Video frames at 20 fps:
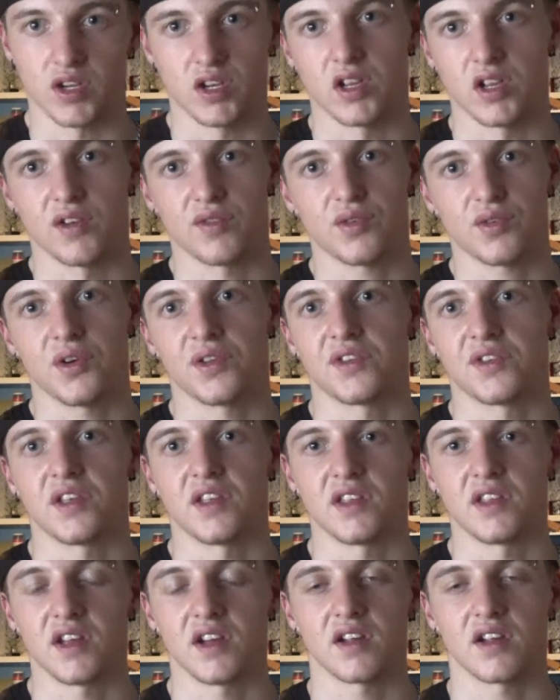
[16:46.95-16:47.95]
enough
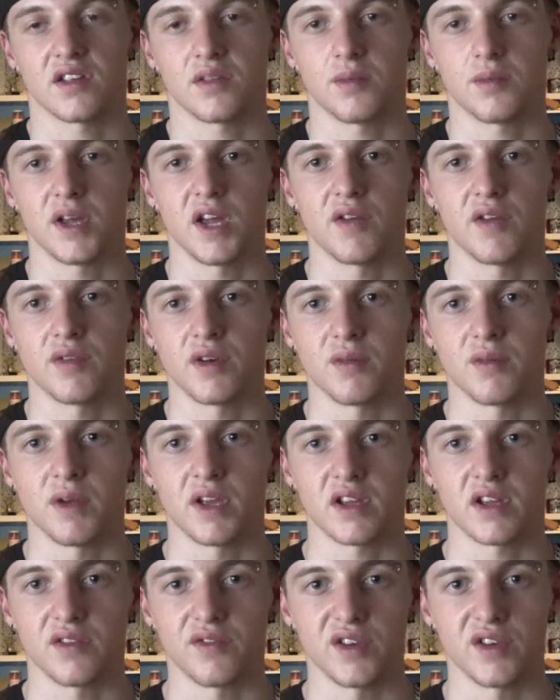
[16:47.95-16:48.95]
content there to be able to
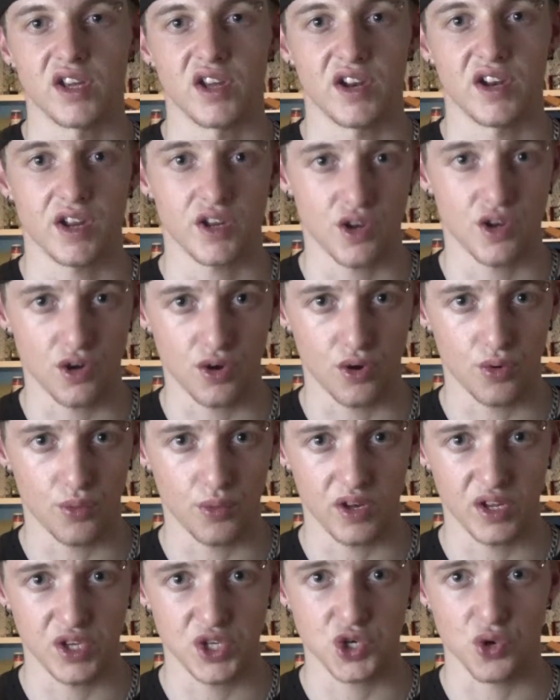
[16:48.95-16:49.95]
make a video that you lot
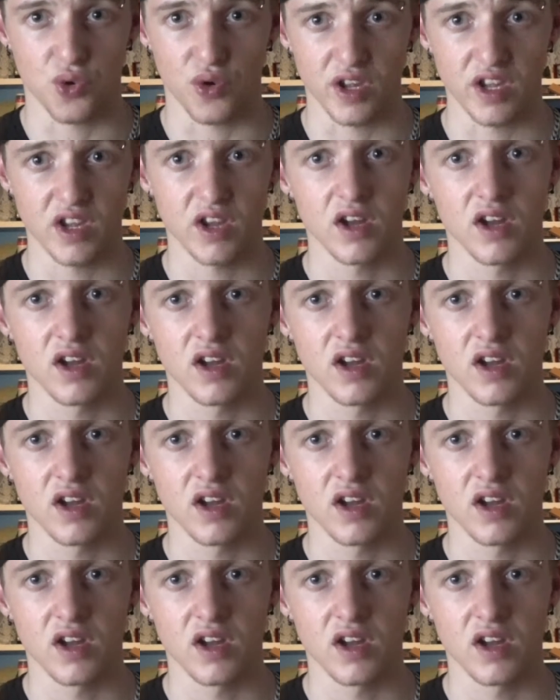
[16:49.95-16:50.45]
would enjoy.